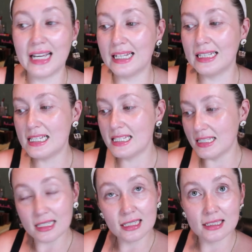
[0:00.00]
And this
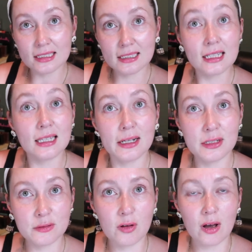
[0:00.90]
is a
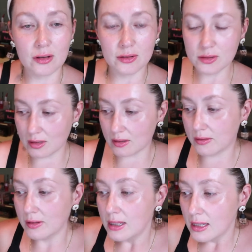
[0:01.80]
collective haul,
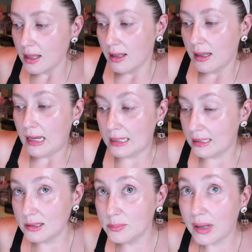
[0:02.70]
so I
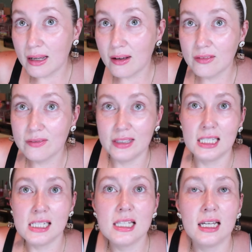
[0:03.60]
didn't buy all of
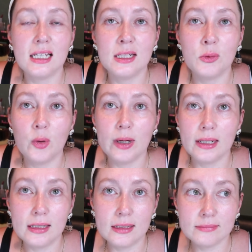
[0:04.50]
this in
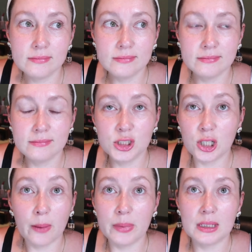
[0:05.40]
one
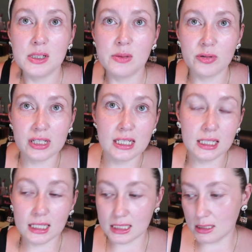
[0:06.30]
shopping
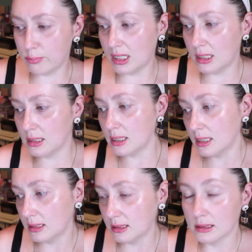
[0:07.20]
spree. It's been
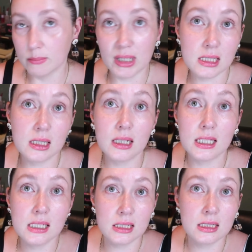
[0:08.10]

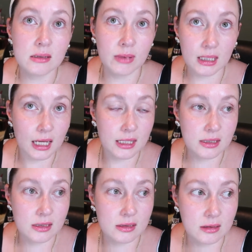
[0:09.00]
basically since my
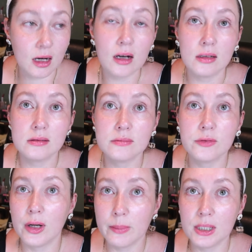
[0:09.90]
last haul
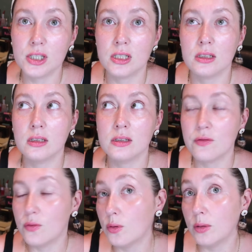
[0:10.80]
where I mentioned
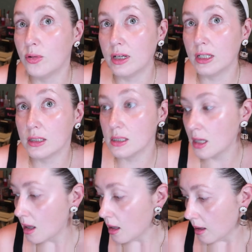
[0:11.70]
Sephora products.
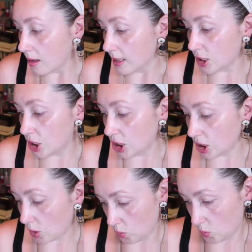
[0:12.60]

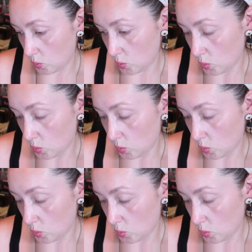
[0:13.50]
So,